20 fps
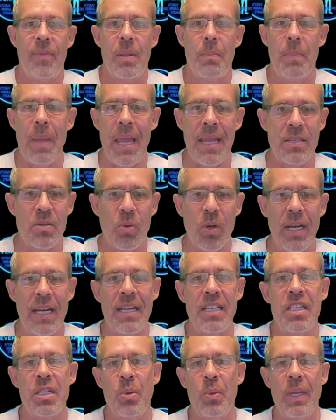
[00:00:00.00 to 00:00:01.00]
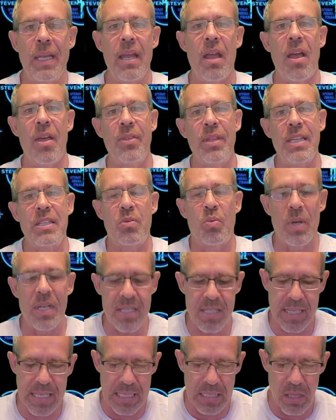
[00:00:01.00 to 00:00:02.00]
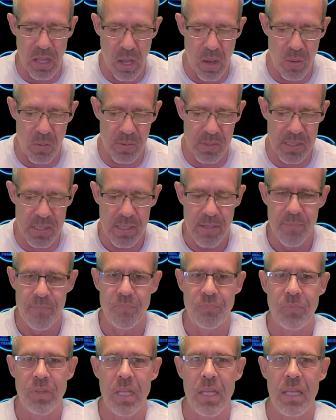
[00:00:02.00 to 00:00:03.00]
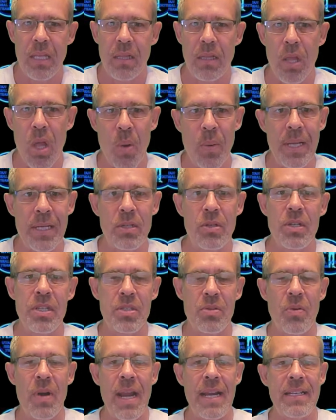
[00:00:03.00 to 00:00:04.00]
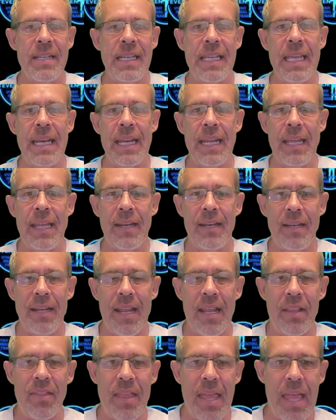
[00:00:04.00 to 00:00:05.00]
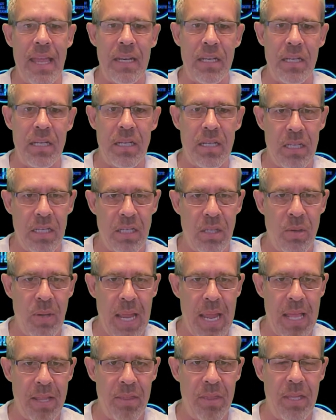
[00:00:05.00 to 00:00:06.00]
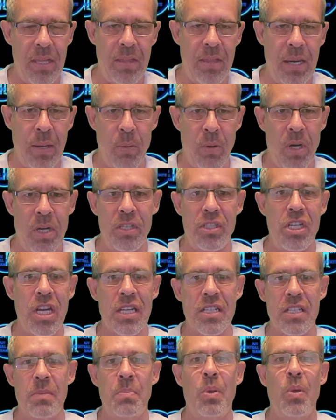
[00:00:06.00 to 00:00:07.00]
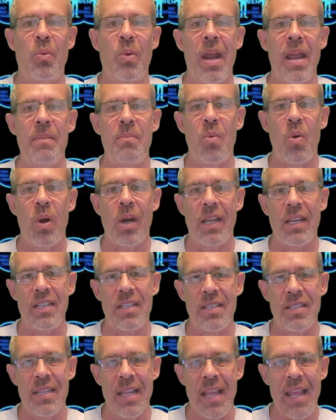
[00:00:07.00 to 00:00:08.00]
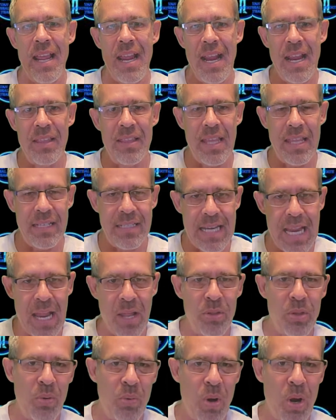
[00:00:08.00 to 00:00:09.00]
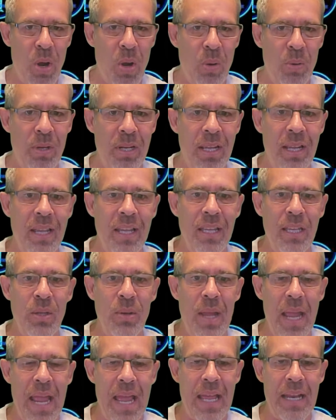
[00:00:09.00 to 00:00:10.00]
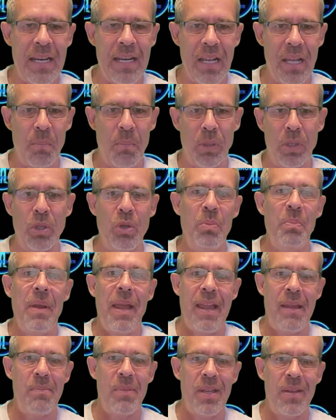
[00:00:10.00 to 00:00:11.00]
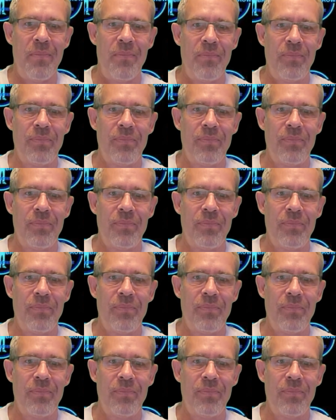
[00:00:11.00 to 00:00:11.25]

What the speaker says: banks were issuing all these risky loans, low interest rate to get in, and then they were adjustable rate mortgages, and then down the road you had a balloon payment.